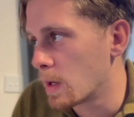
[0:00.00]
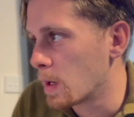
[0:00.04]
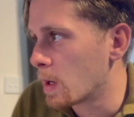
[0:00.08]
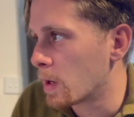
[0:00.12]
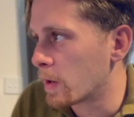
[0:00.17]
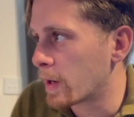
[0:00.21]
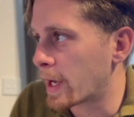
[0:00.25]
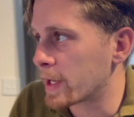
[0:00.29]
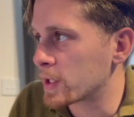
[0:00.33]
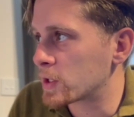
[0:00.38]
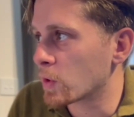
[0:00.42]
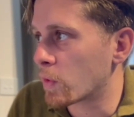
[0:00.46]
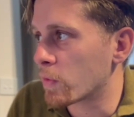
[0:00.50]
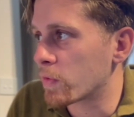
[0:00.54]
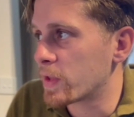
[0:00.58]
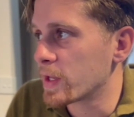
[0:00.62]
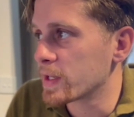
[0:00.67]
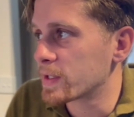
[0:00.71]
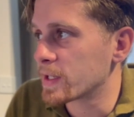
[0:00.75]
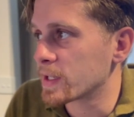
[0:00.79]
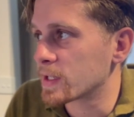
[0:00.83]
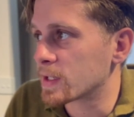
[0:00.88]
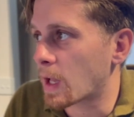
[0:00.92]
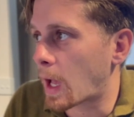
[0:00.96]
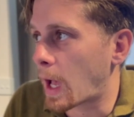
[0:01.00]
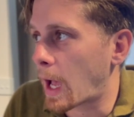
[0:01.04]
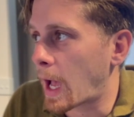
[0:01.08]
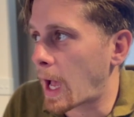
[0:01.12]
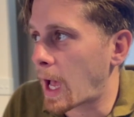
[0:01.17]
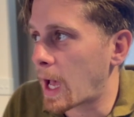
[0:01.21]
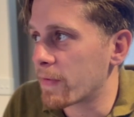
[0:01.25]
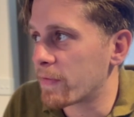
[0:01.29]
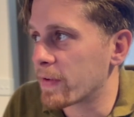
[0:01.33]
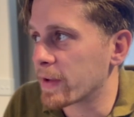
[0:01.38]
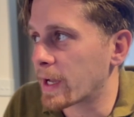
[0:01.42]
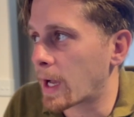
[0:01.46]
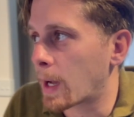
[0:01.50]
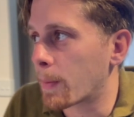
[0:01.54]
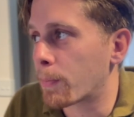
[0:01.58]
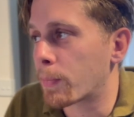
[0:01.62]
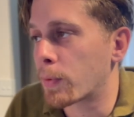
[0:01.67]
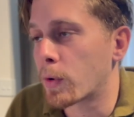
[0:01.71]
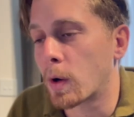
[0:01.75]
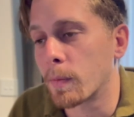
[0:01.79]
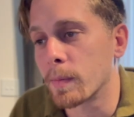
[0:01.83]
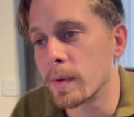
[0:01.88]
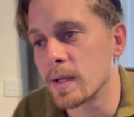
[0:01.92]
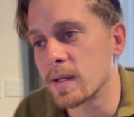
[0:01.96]
Right, so this is having a
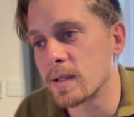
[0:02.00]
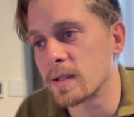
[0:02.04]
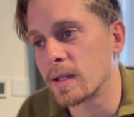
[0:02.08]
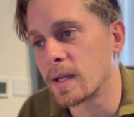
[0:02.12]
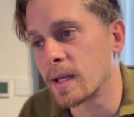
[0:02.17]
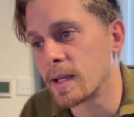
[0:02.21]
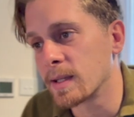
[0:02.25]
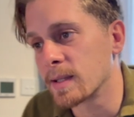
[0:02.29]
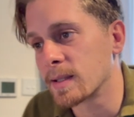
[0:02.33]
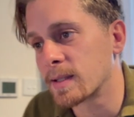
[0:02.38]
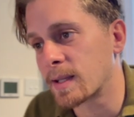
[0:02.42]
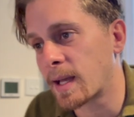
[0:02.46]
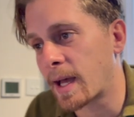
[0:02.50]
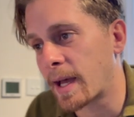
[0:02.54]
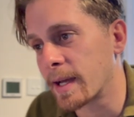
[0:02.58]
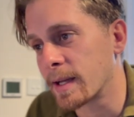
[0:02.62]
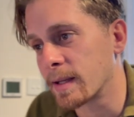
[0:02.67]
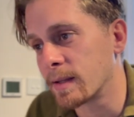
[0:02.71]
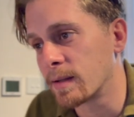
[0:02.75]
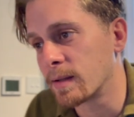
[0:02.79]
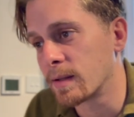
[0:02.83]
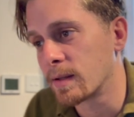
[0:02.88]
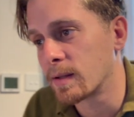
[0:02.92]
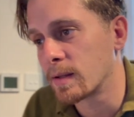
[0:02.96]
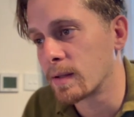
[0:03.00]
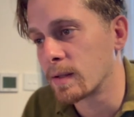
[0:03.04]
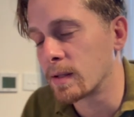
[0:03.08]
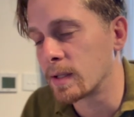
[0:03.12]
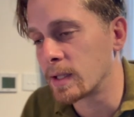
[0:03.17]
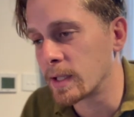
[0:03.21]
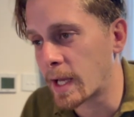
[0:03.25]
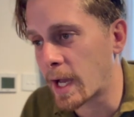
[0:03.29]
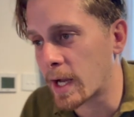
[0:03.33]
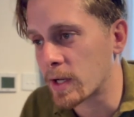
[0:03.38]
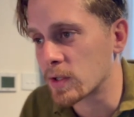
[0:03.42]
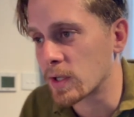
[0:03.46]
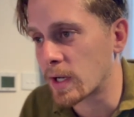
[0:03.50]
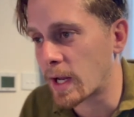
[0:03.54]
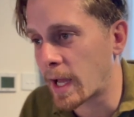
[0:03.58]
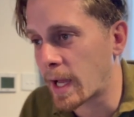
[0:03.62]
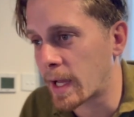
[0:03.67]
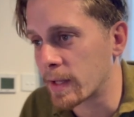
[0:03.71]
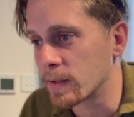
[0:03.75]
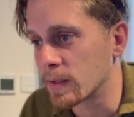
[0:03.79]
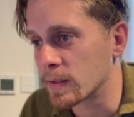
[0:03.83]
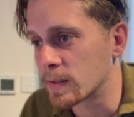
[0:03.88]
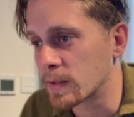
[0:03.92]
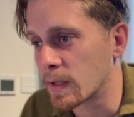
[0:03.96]
promise inside the actual
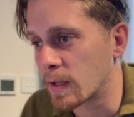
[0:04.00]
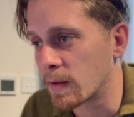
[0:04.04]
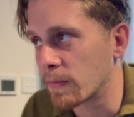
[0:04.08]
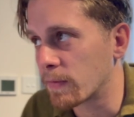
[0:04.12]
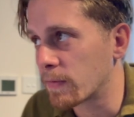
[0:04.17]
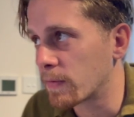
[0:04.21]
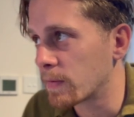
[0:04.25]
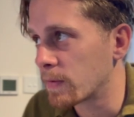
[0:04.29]
ad itself.